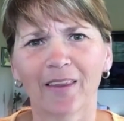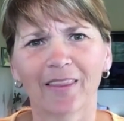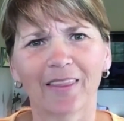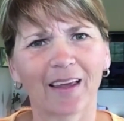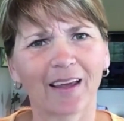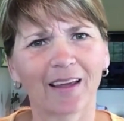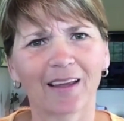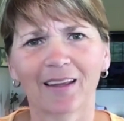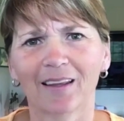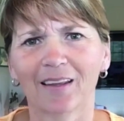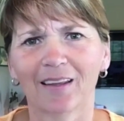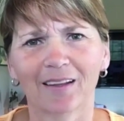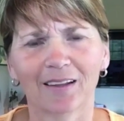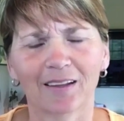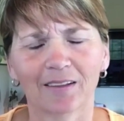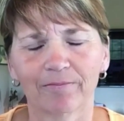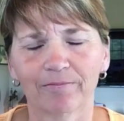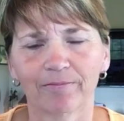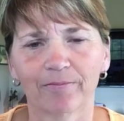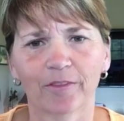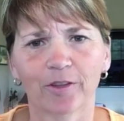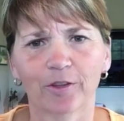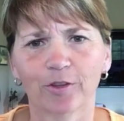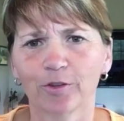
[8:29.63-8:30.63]
that
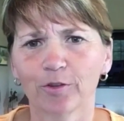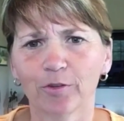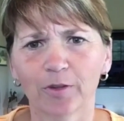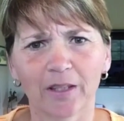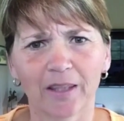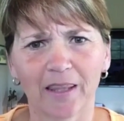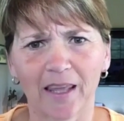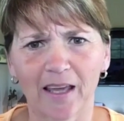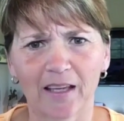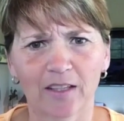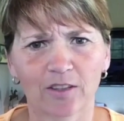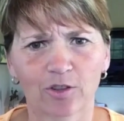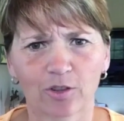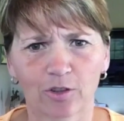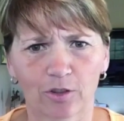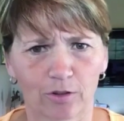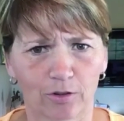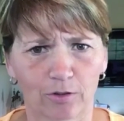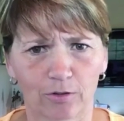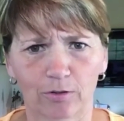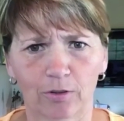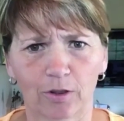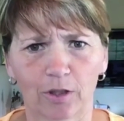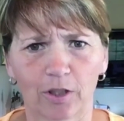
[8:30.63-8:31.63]
they're doing that
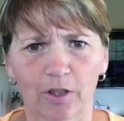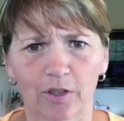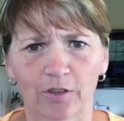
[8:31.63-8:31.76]
too.